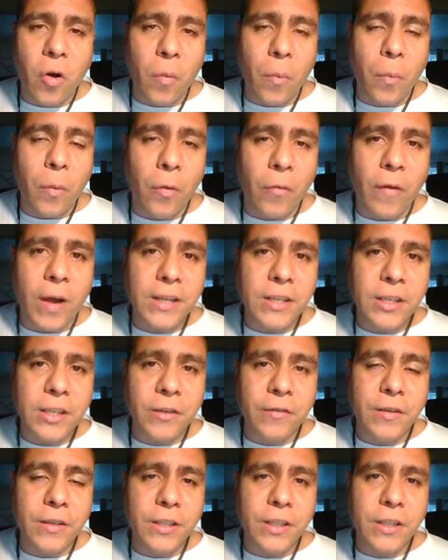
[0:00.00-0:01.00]
or provide
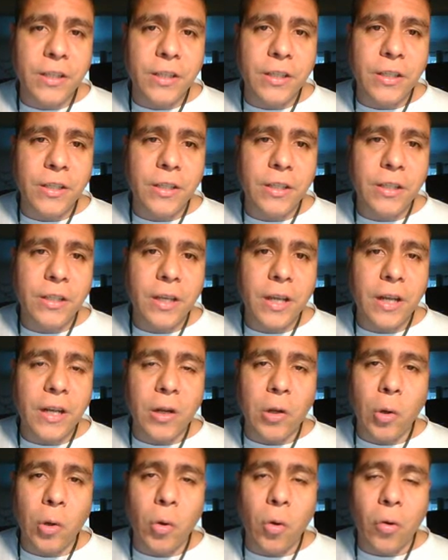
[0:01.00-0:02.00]
services in
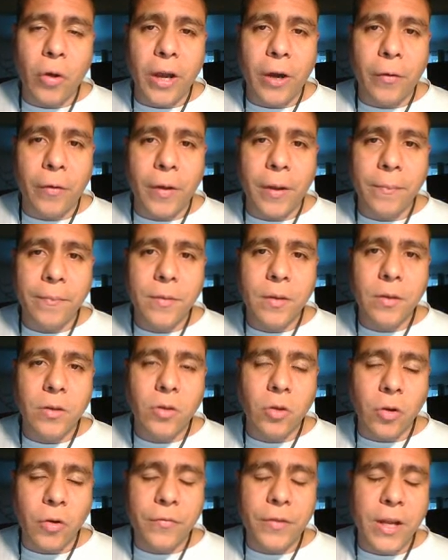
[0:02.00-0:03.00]
the local area.
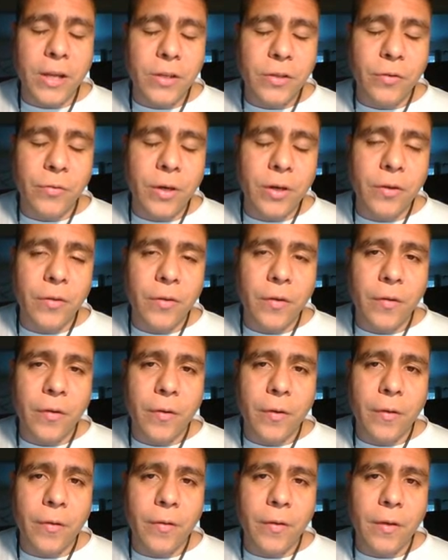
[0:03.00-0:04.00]
So if that's one,
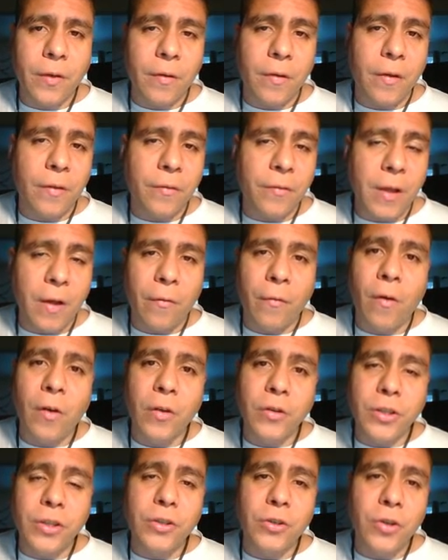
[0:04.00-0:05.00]
if that
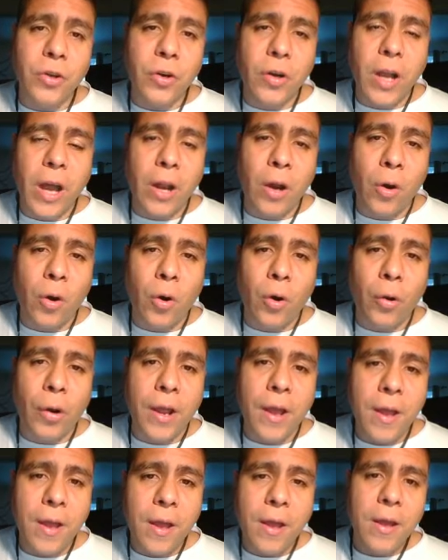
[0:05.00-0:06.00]
falls into your
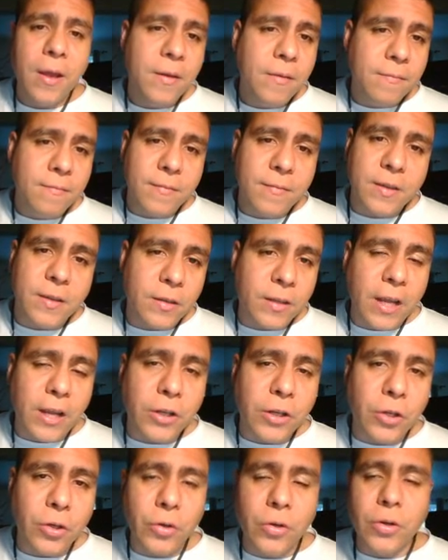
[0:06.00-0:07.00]
category, stay
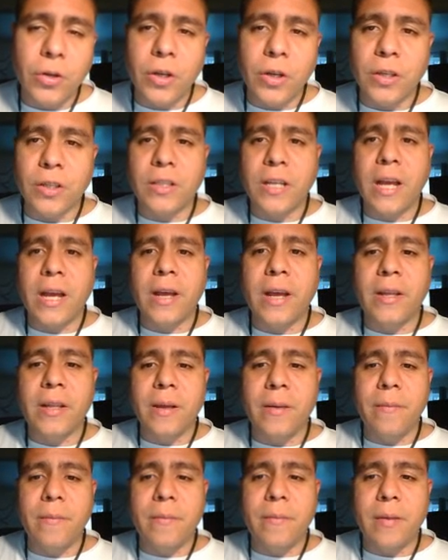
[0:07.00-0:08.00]
tuned, because that
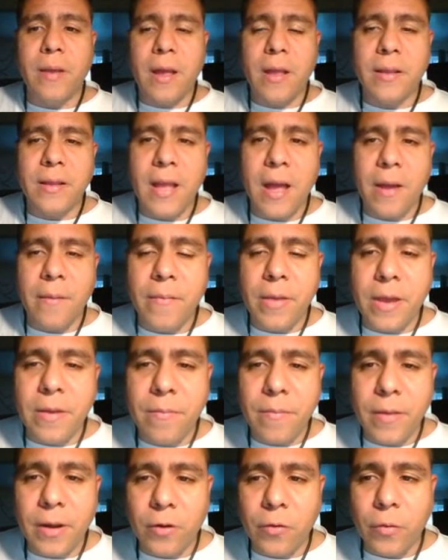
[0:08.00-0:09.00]
may
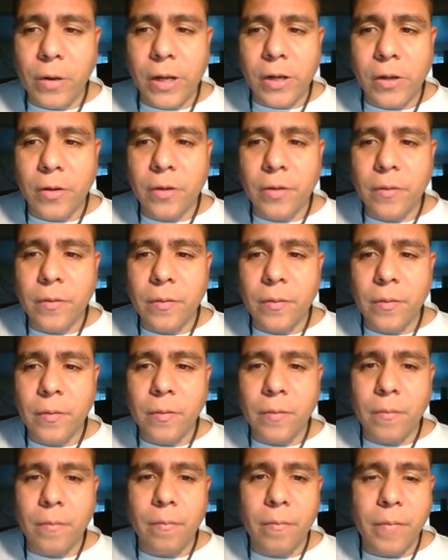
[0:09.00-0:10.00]
very well
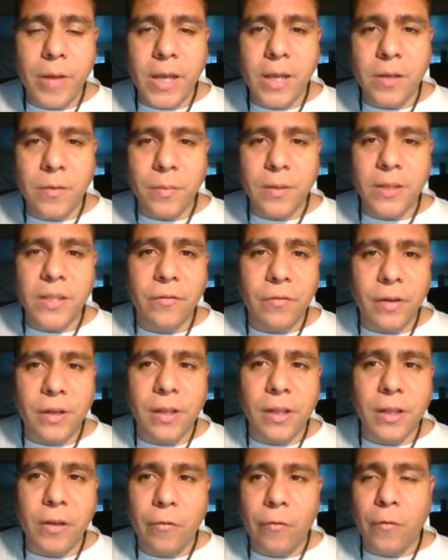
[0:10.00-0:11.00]
be
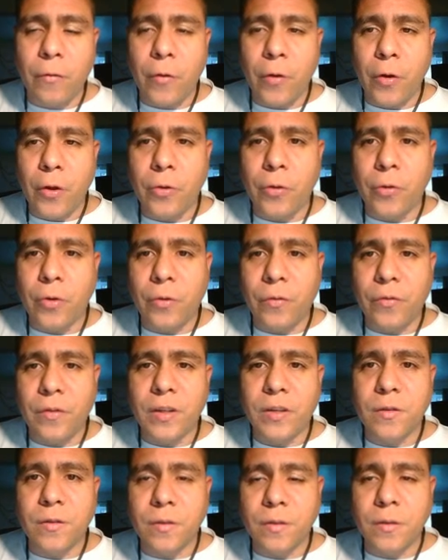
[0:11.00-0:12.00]
specifically for you, or
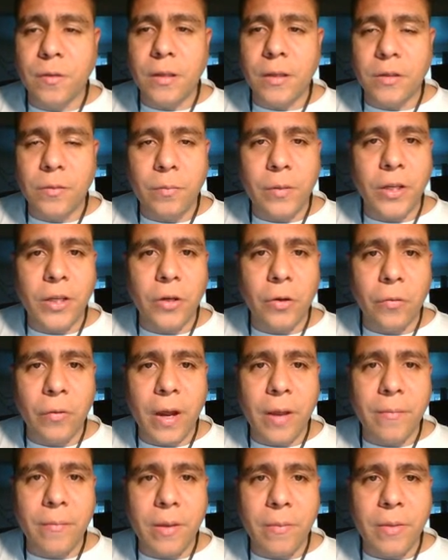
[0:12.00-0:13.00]
this video,
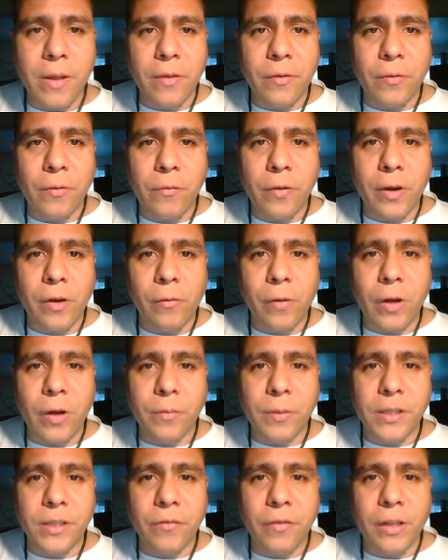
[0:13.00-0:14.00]
right? Maybe very well
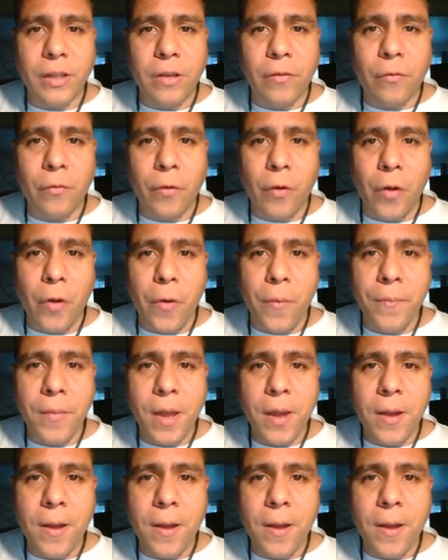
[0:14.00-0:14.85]
specifically for you.